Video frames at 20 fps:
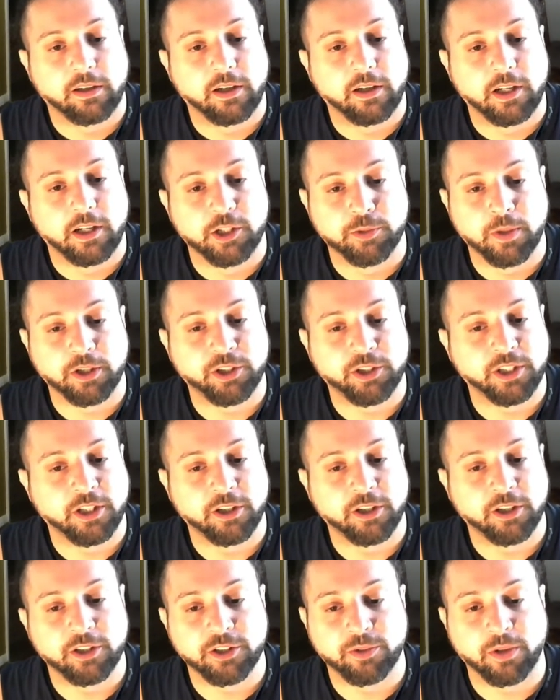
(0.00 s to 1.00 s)
Especially
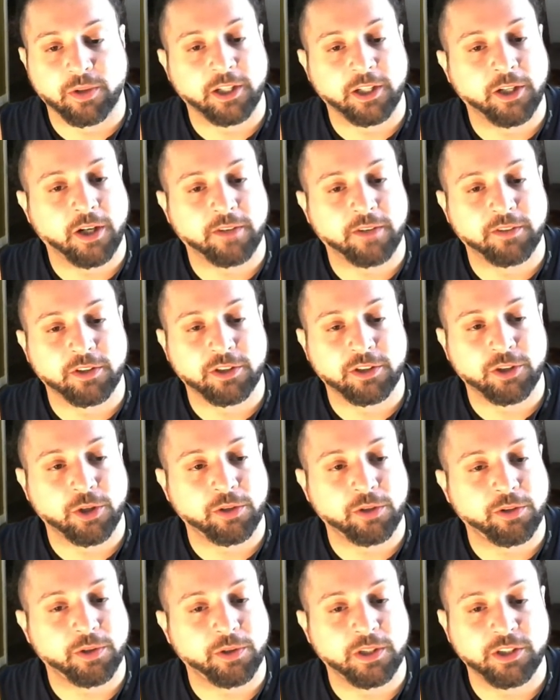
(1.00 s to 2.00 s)
because right here after the
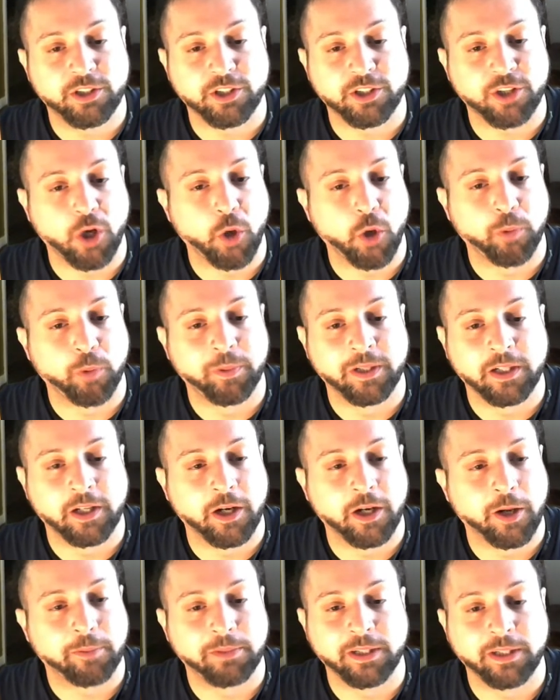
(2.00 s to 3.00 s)
solo, he's just opening it
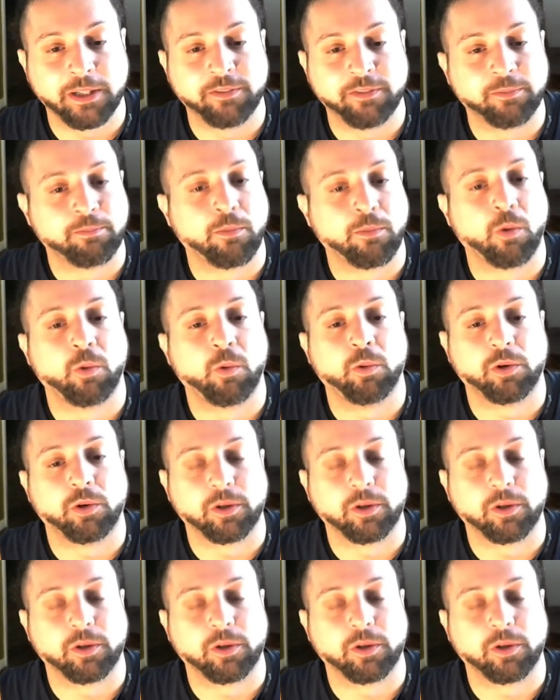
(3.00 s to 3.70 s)
up even more.